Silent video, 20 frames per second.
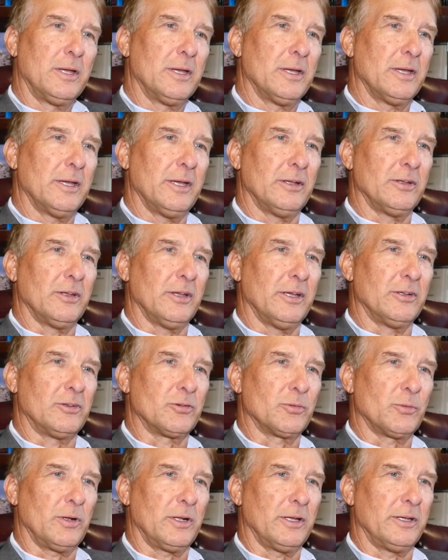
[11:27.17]

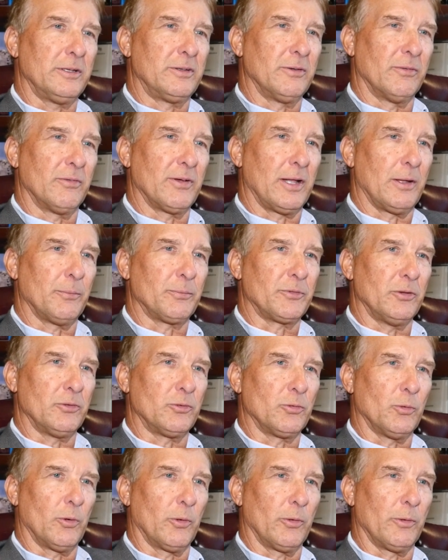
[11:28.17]
it's really developed
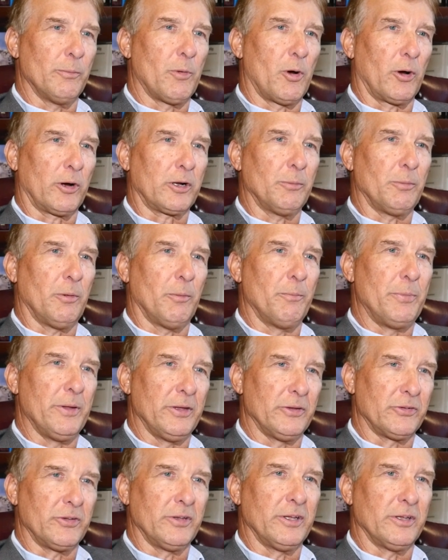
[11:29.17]
into a remarkable
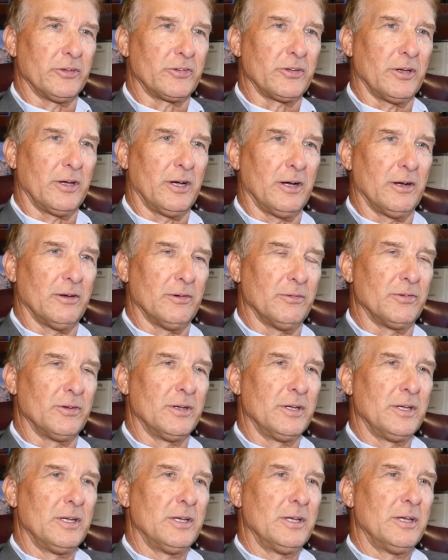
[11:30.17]
business of
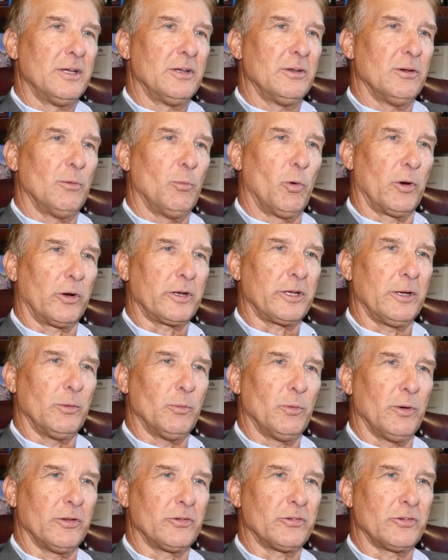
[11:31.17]
working
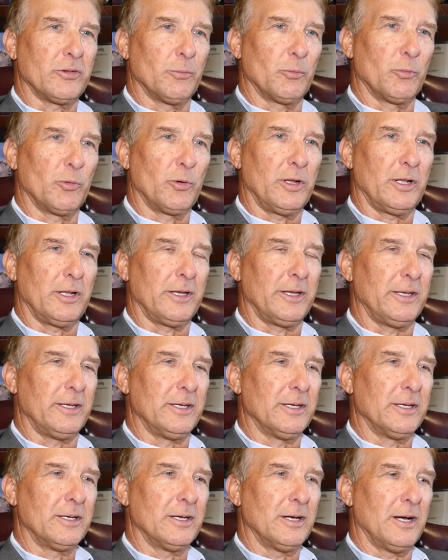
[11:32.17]
with some
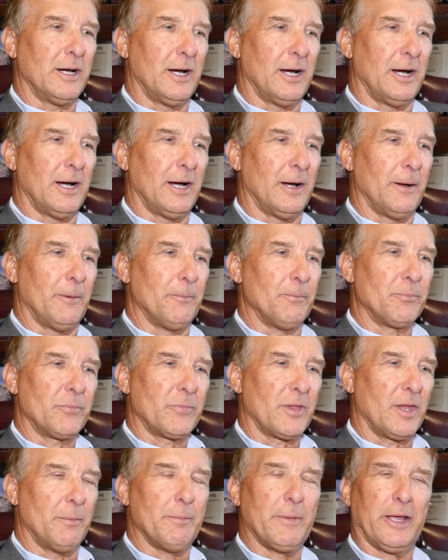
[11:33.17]
really
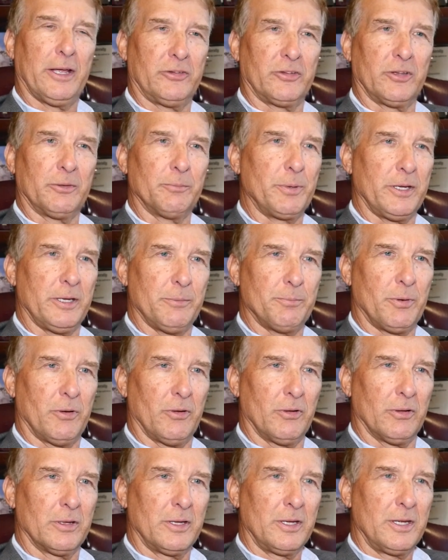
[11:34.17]
amazing
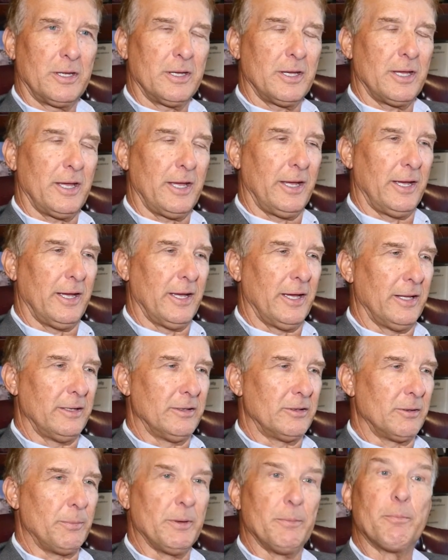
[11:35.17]
people
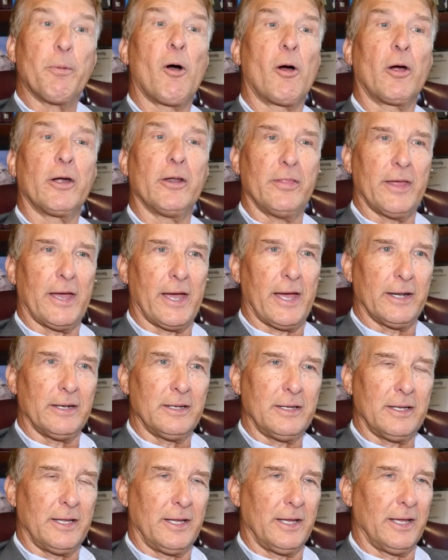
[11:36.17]
and to be part of that.
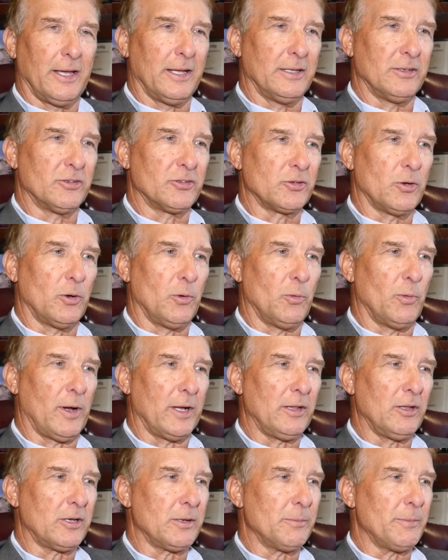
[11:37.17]
And so I
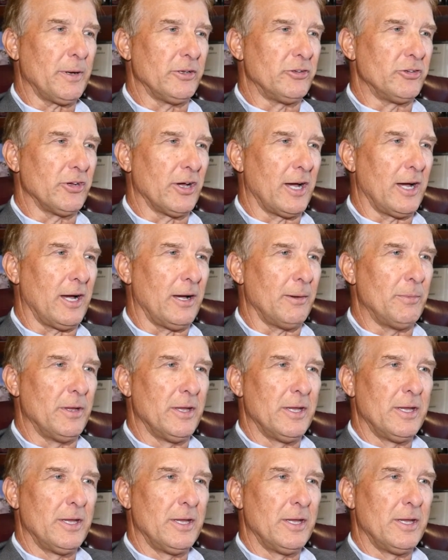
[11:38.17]
look at my job,